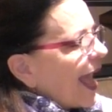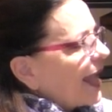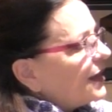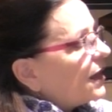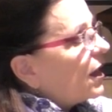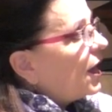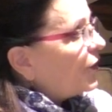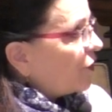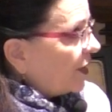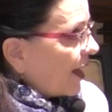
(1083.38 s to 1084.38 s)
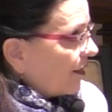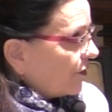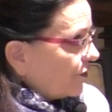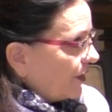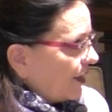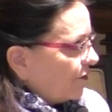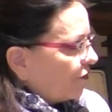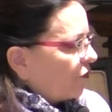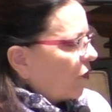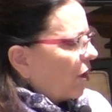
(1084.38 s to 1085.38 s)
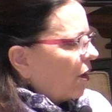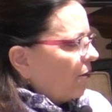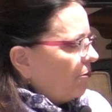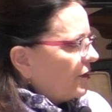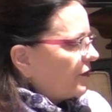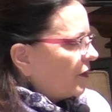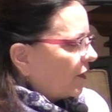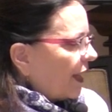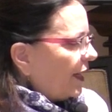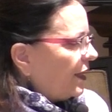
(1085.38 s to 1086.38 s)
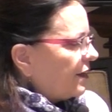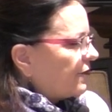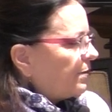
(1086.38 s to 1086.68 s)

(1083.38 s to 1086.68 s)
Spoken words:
added $100 in for miscellaneous,